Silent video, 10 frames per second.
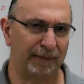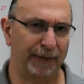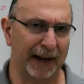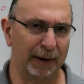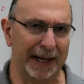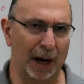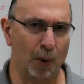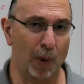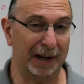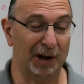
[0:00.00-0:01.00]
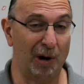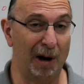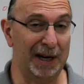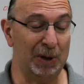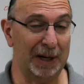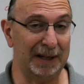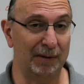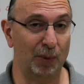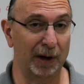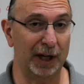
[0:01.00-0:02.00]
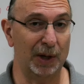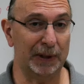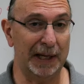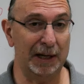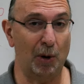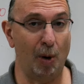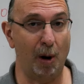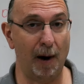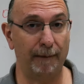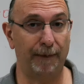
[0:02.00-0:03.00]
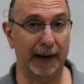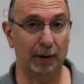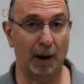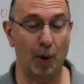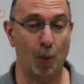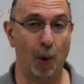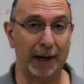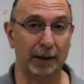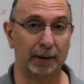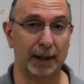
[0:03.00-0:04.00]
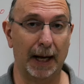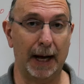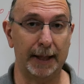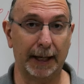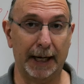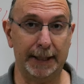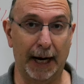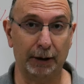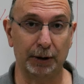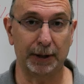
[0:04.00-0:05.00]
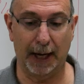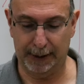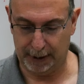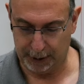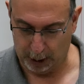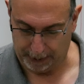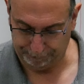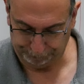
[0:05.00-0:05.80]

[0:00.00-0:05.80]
figuring out what conduit we're using or figure out what the conductor sizes are.